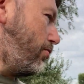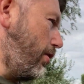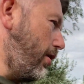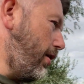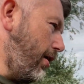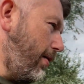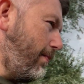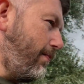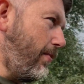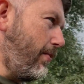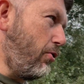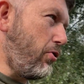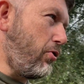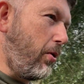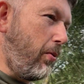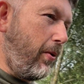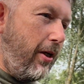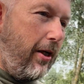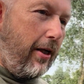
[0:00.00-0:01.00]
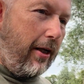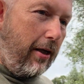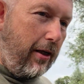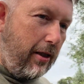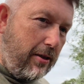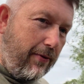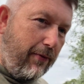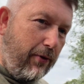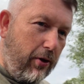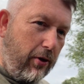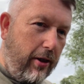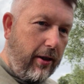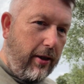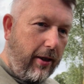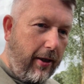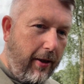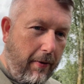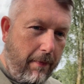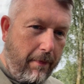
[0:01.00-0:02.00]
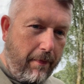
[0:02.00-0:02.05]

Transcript: let's go in here, let's have a look in here.